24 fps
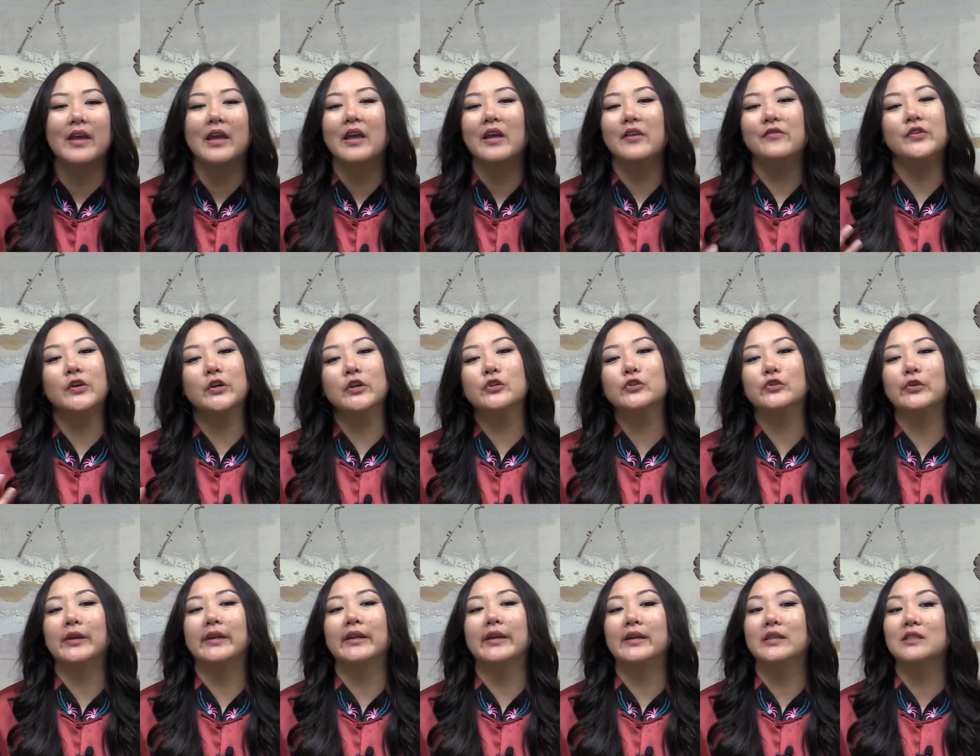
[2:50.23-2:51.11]
If you are
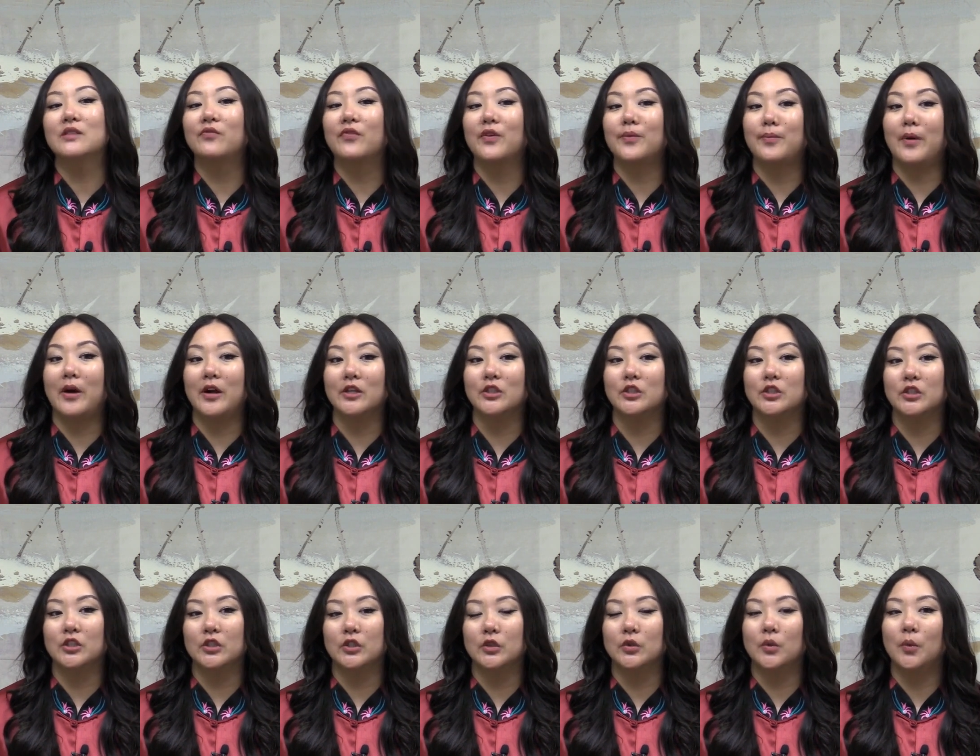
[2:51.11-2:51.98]
joining us for Part
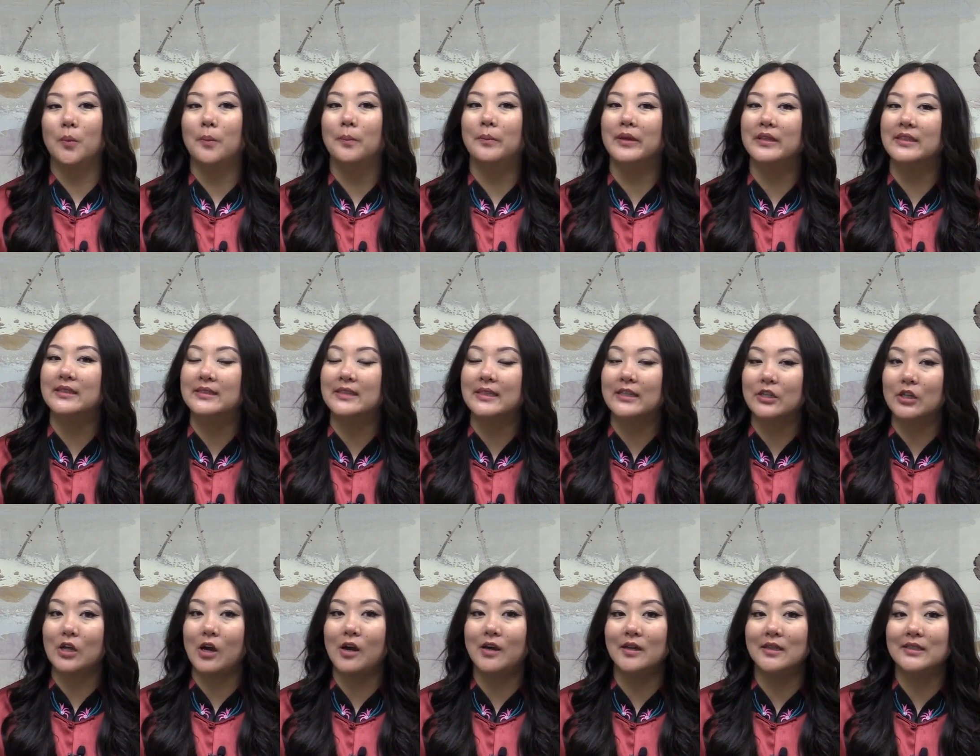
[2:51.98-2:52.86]
2 but did
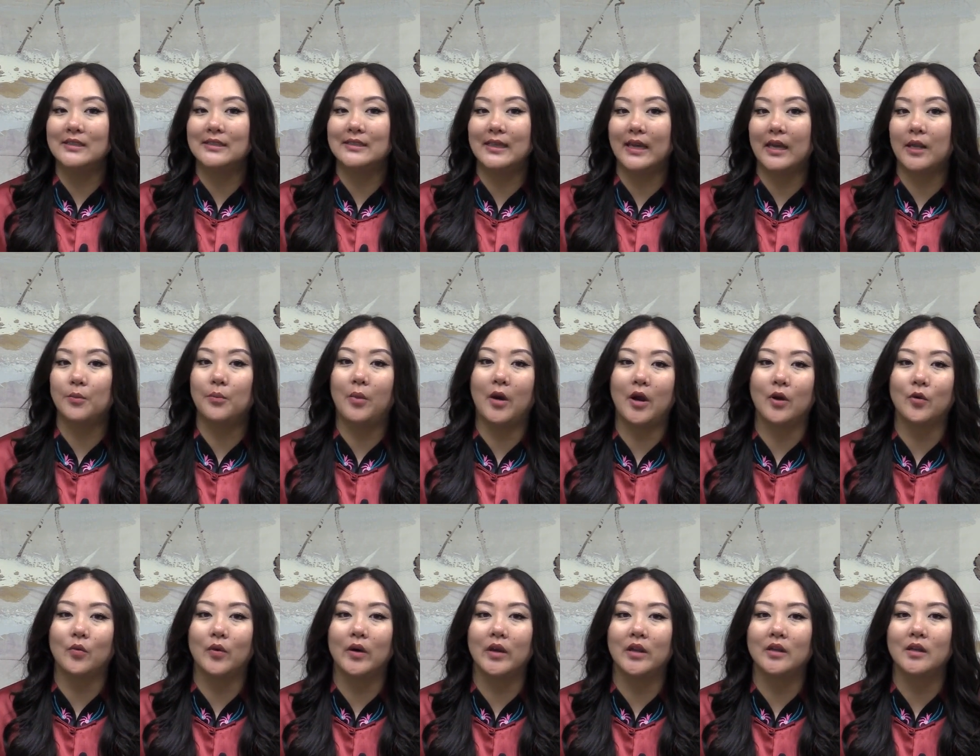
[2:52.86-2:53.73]
not attend Part
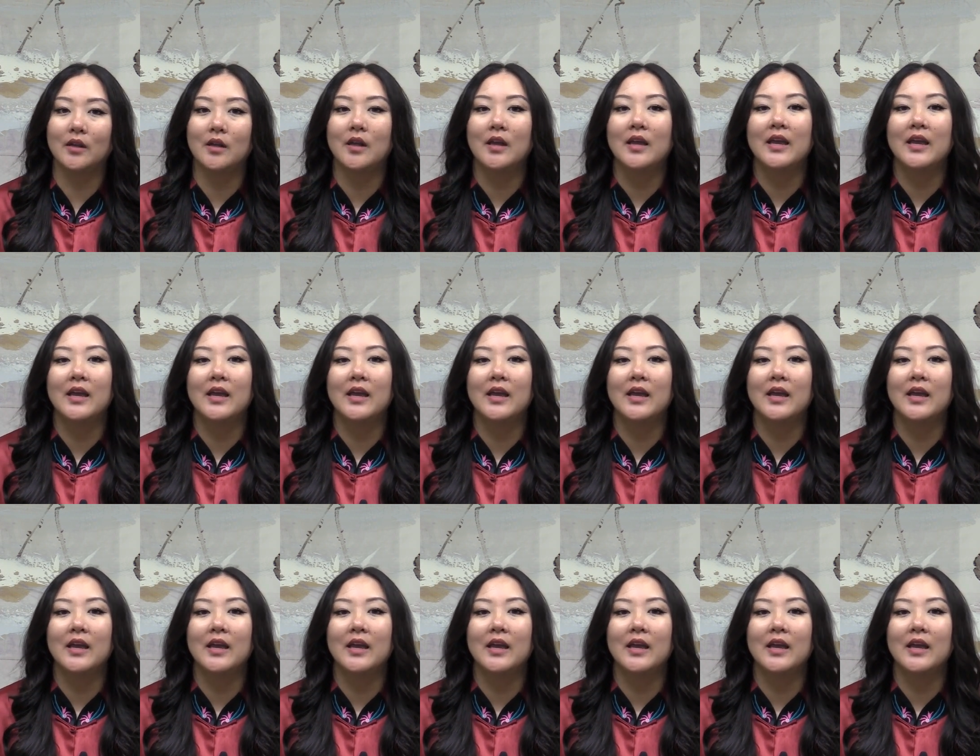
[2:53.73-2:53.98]
1,